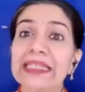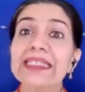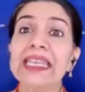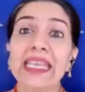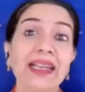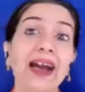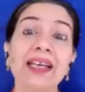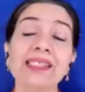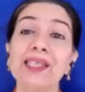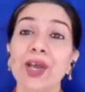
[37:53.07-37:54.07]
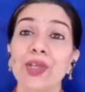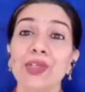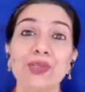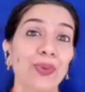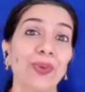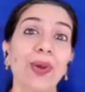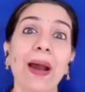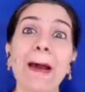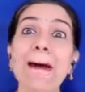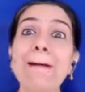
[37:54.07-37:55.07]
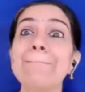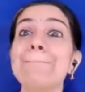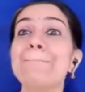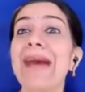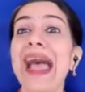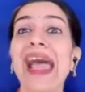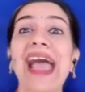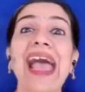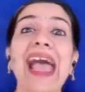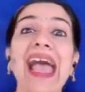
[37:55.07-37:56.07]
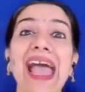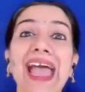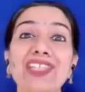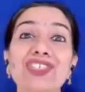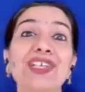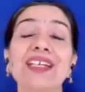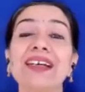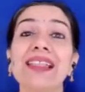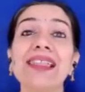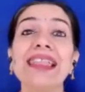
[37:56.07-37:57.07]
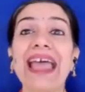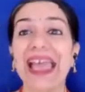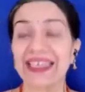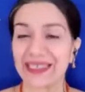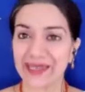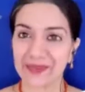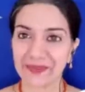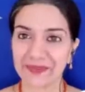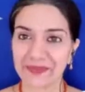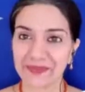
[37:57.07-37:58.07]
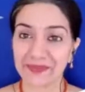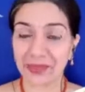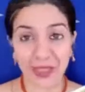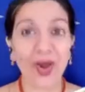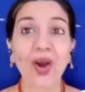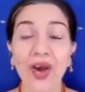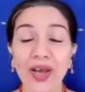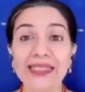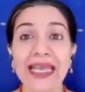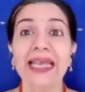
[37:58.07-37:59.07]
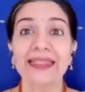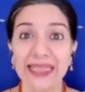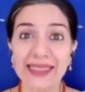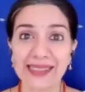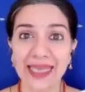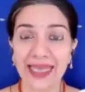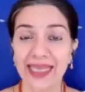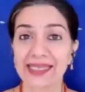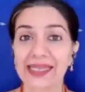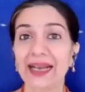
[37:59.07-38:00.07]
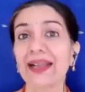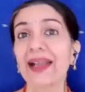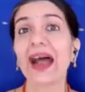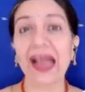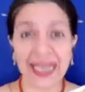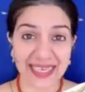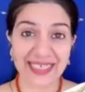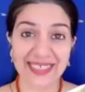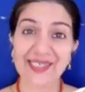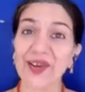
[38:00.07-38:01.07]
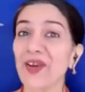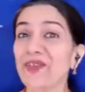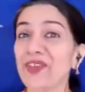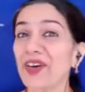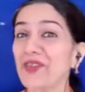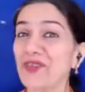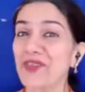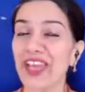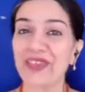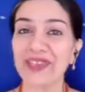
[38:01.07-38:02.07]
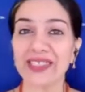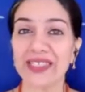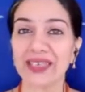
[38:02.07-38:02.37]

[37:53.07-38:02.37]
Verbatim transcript: It will take us to a magical land, because this is a kind of a fairy